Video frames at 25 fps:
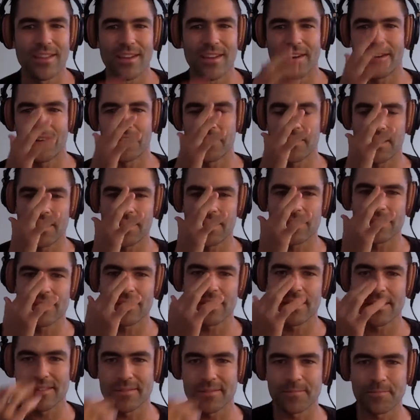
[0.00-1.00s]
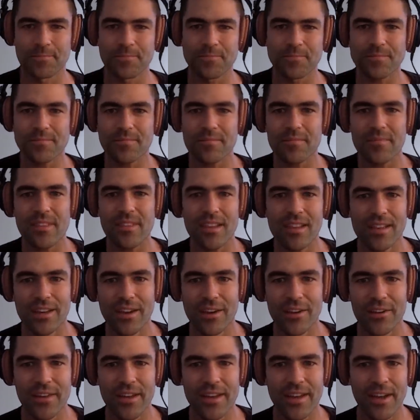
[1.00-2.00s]
there that, you
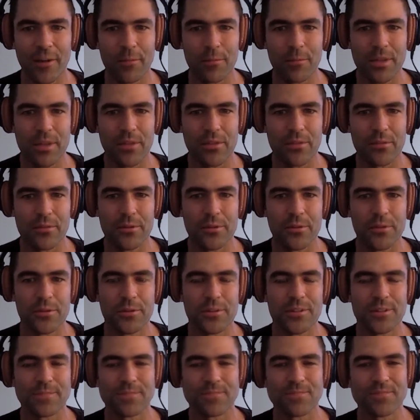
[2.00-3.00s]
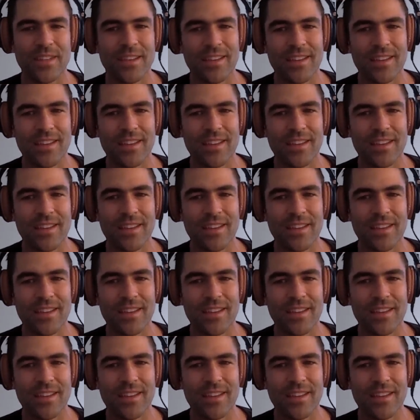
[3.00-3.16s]
know, that helped me through, and